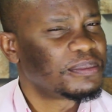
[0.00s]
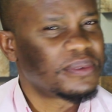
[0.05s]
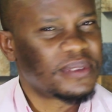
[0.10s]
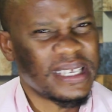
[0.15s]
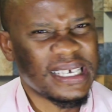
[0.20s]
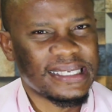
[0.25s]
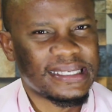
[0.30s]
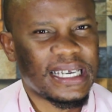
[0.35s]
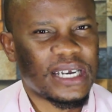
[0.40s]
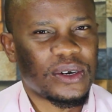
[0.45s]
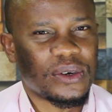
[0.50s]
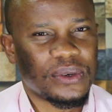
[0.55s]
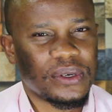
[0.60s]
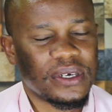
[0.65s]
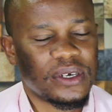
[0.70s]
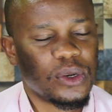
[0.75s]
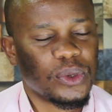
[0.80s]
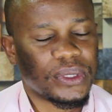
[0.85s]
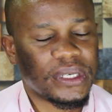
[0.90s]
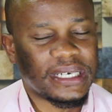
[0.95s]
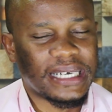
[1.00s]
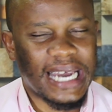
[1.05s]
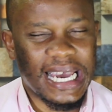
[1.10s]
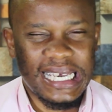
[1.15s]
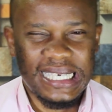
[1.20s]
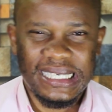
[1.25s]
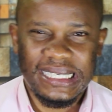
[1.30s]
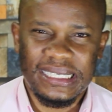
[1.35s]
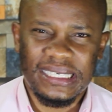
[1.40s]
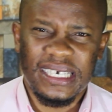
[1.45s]
Things are looking
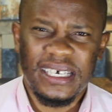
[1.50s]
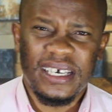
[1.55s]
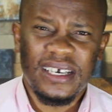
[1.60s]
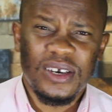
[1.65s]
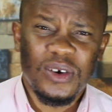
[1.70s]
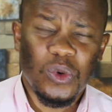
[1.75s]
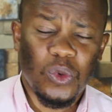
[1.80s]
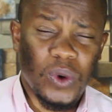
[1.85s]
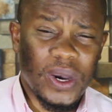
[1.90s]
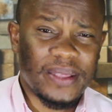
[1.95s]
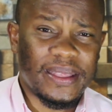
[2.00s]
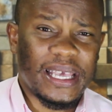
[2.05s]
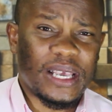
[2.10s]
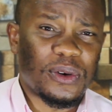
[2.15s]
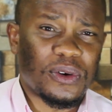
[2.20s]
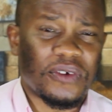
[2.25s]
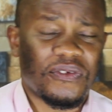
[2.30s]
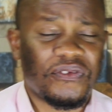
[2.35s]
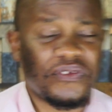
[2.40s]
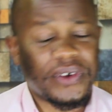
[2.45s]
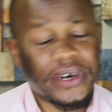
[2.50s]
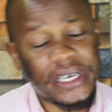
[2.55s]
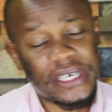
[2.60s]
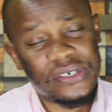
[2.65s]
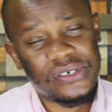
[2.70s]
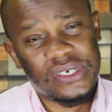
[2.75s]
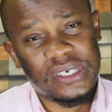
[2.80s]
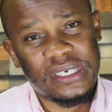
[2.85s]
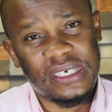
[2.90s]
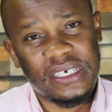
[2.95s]
nice, weather eco
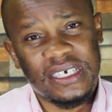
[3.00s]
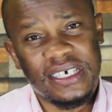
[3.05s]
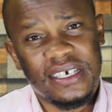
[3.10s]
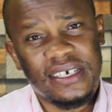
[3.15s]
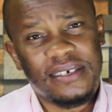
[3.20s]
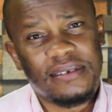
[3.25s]
freshy,